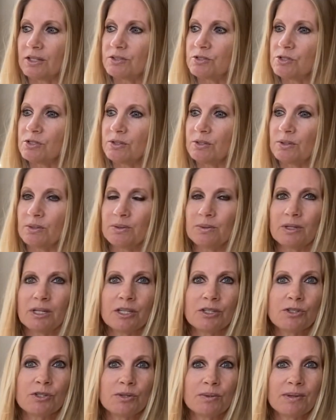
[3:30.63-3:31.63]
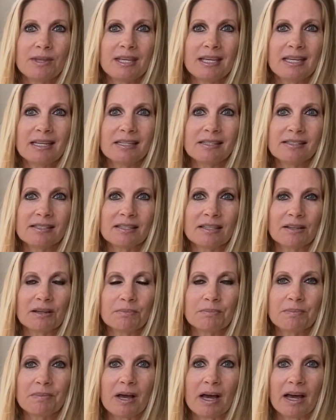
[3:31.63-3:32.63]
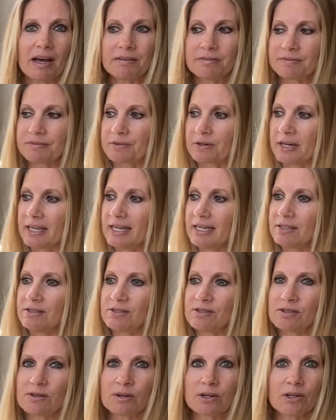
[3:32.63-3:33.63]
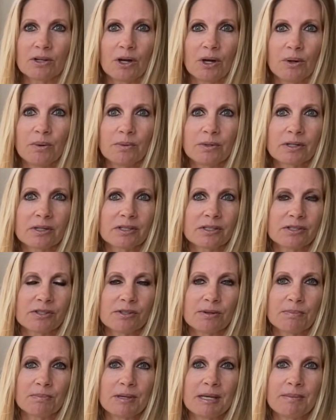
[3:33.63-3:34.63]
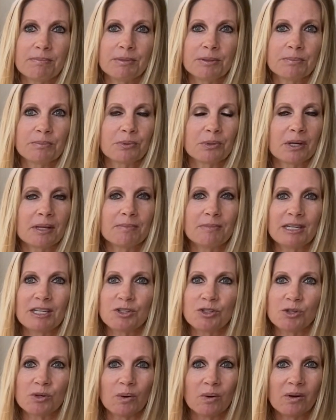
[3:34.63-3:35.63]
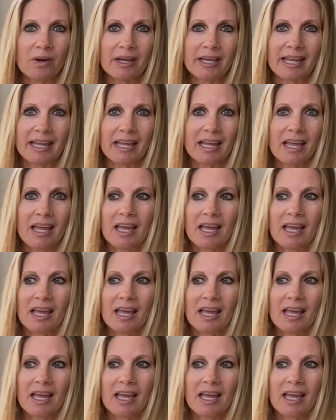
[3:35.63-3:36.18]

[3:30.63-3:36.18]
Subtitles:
Do these friends or coworkers or people bring me joy?